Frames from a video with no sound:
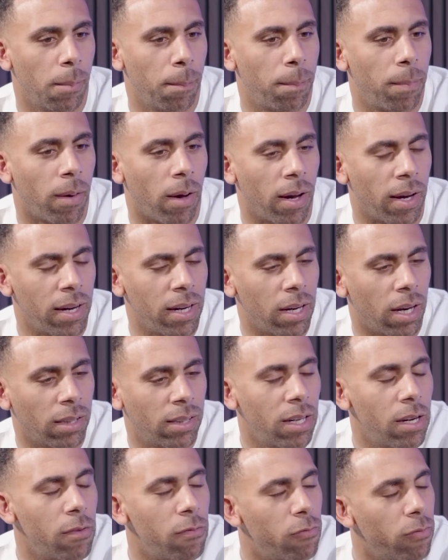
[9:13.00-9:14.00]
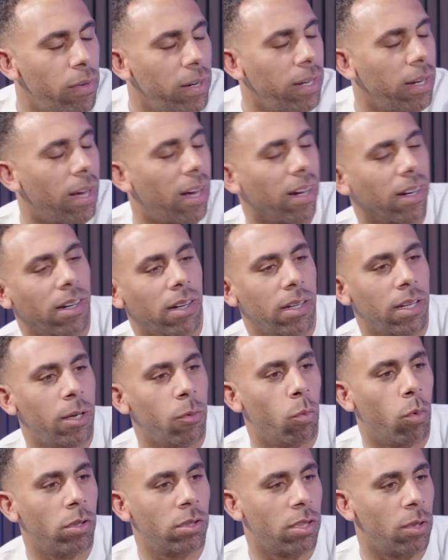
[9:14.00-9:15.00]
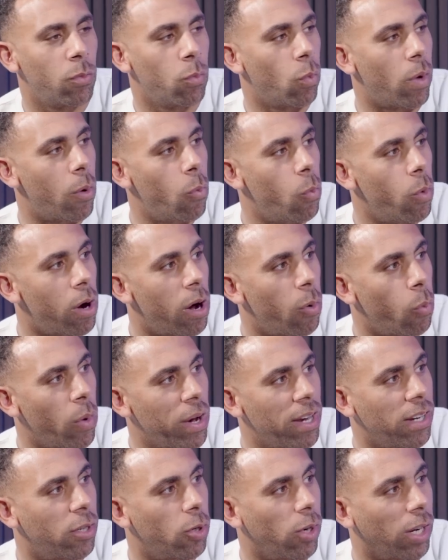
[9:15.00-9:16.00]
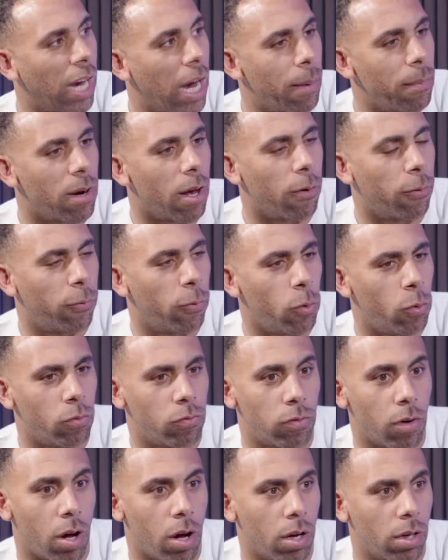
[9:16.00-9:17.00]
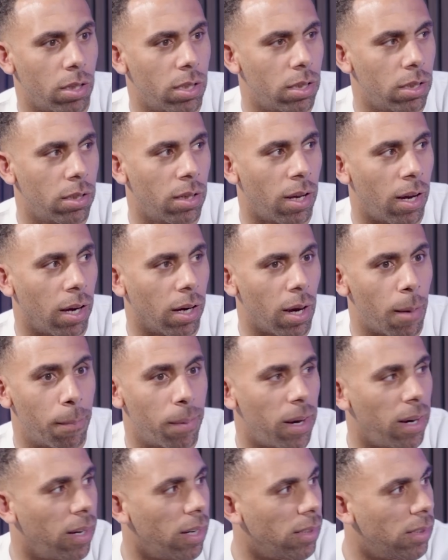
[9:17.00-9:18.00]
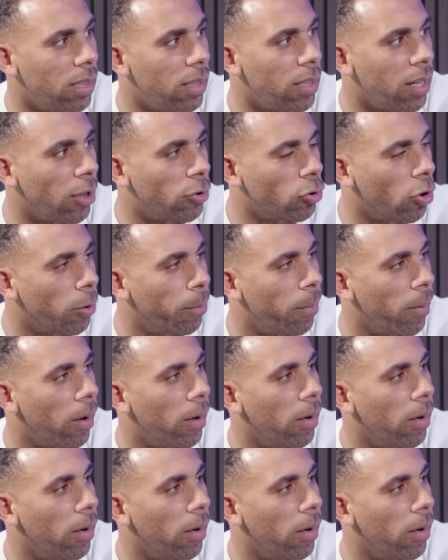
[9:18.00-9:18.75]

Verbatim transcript: But I, I didn't like. It wasn't one where I went into a game and I thought, right, like I'm playing Is that just because he